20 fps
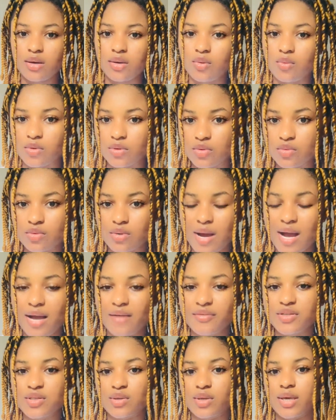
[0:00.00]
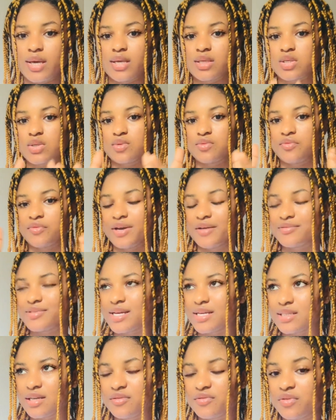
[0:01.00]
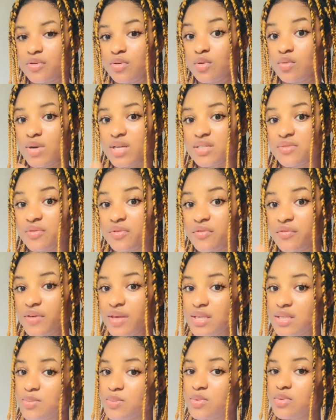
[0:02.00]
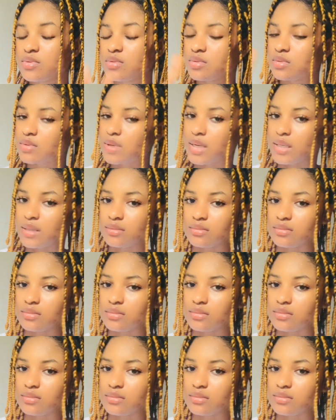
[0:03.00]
you will have to get to 5,000 followers for Facebook